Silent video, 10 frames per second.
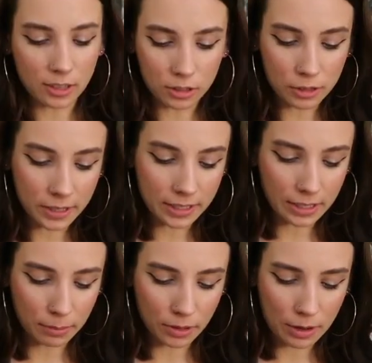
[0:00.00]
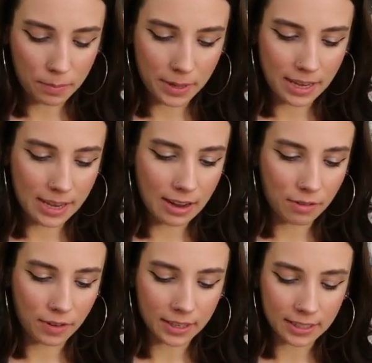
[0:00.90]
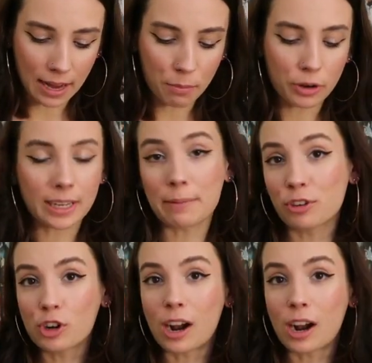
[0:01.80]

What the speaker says: It's also a double LP. How fun is that? More time for